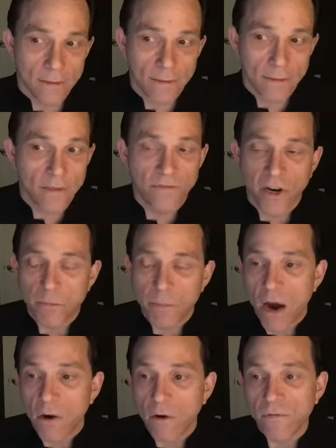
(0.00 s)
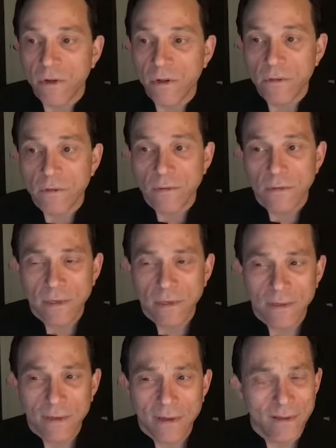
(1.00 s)
very powerful.
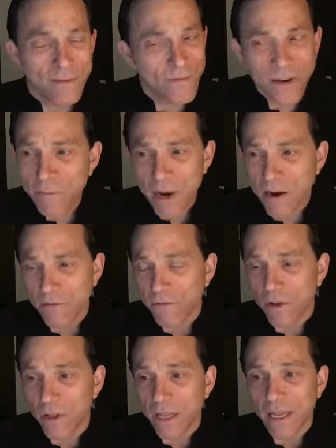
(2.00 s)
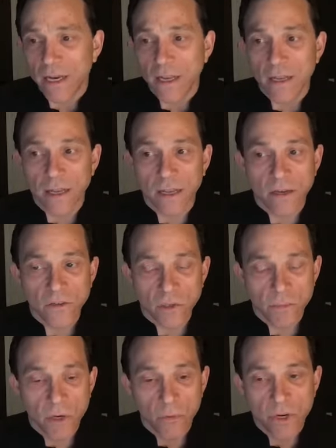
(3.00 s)
Is very powerful, and it
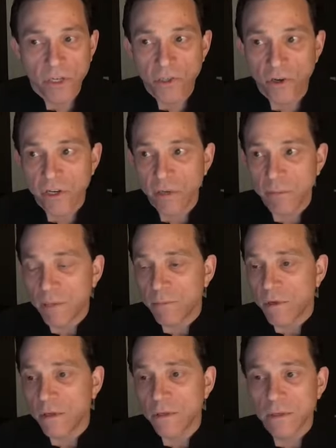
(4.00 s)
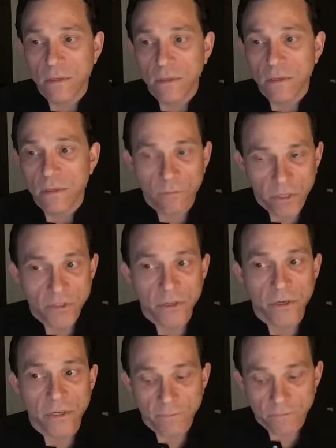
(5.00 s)
should be reassuring to people.
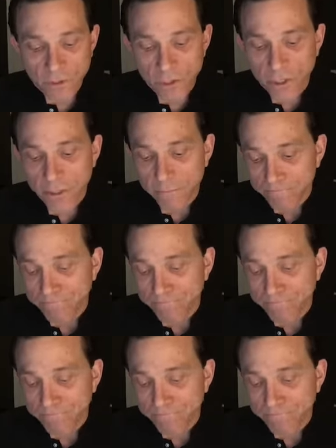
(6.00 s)
Reassuring for sure.